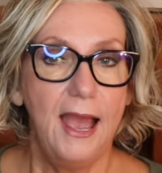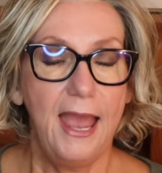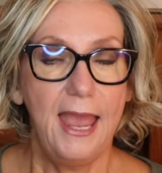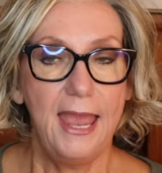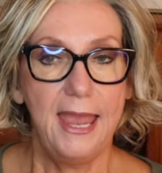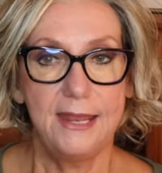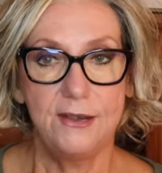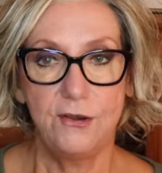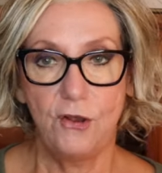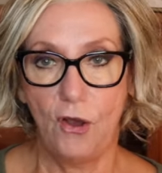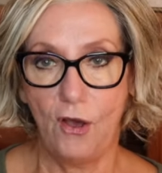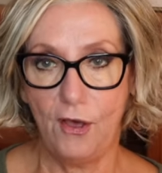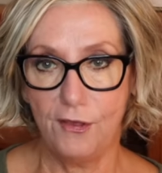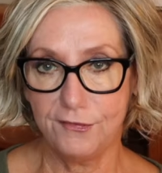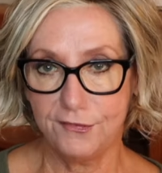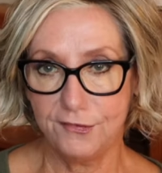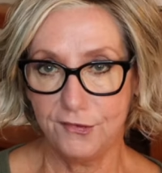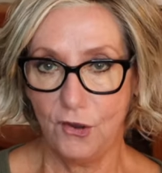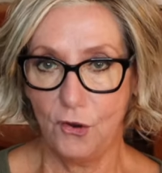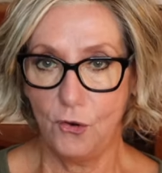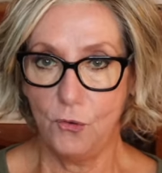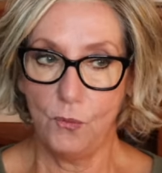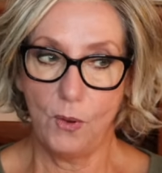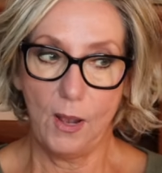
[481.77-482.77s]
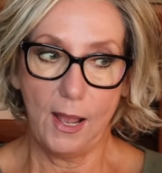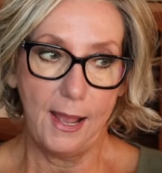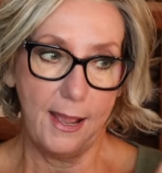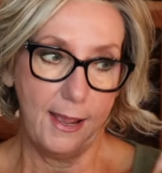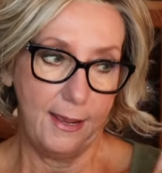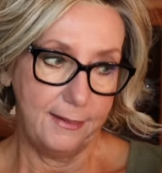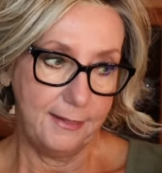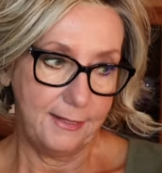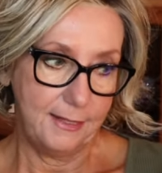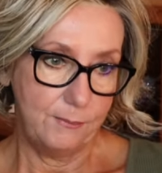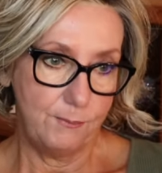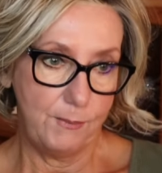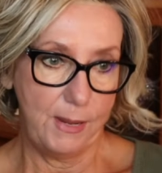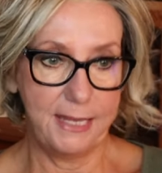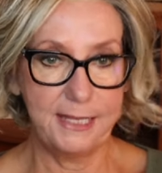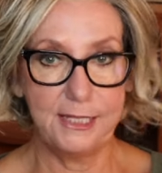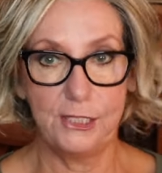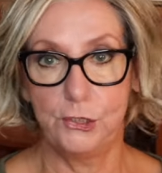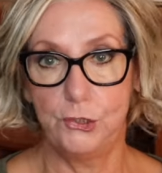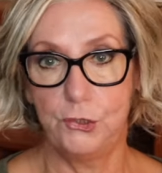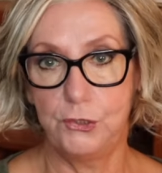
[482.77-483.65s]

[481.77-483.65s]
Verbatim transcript: And also I can make it